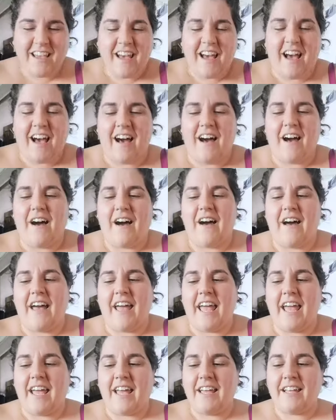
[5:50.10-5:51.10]

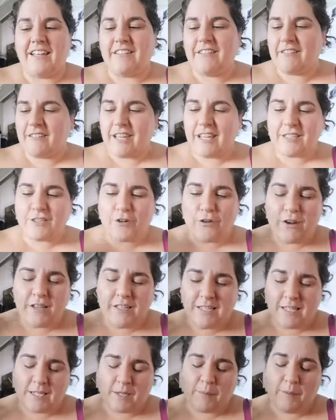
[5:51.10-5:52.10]
And that's
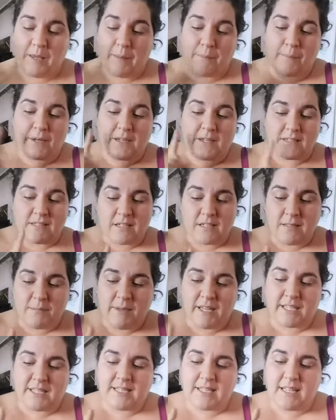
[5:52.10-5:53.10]
crazy to me, but it does
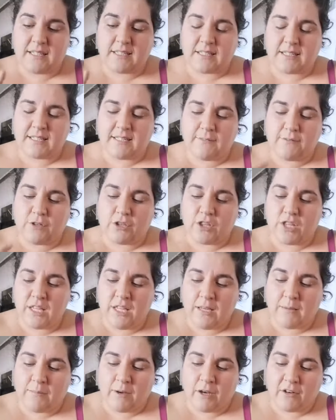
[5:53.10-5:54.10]
make sense because if you
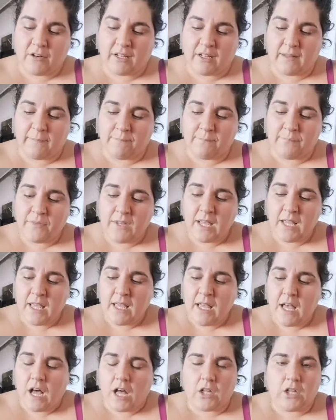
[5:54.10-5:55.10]
think about it,
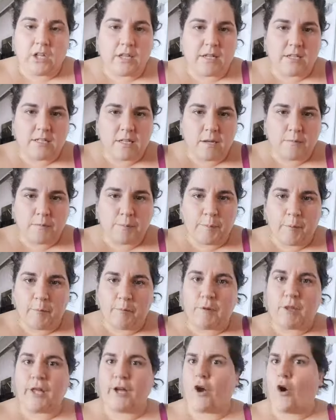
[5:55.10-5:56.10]
a lot of times people
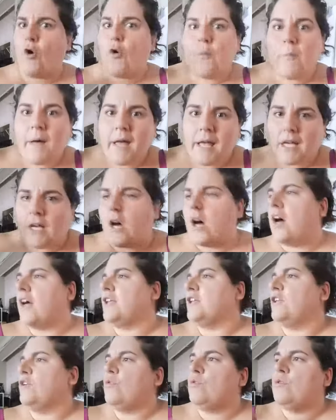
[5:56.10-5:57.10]
are like, oh my
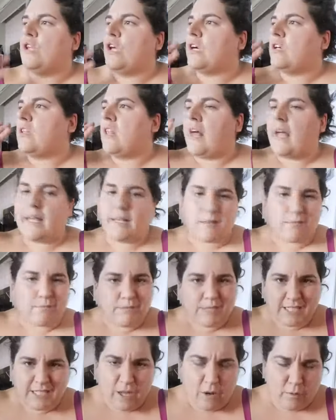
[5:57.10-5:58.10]
God, you look like
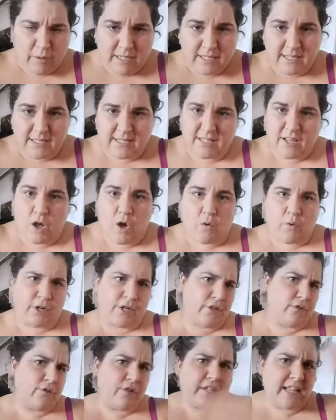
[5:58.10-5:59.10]
so-and-so, or
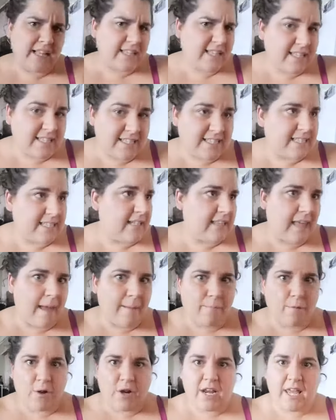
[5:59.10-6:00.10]
you look like this
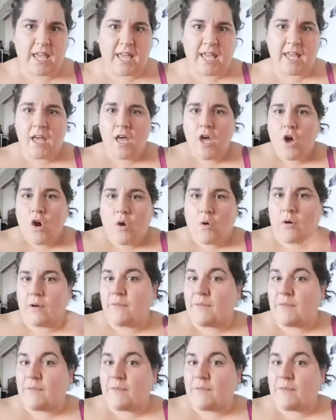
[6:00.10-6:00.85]
celebrity, or